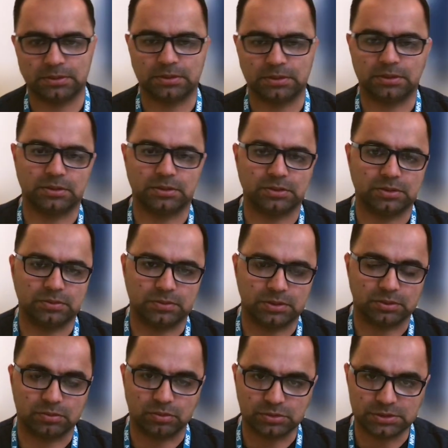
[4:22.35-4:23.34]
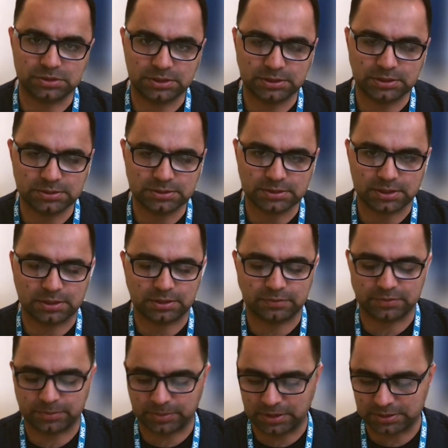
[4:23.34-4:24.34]
they are doing OGDs, and if
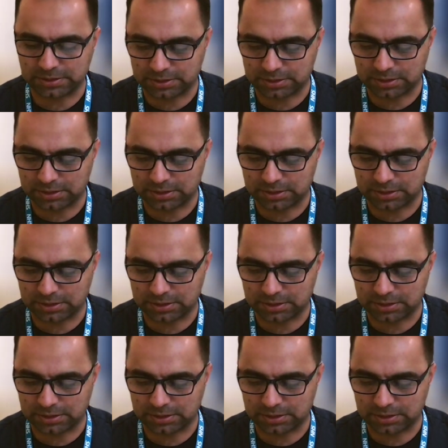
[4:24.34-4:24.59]
the platelet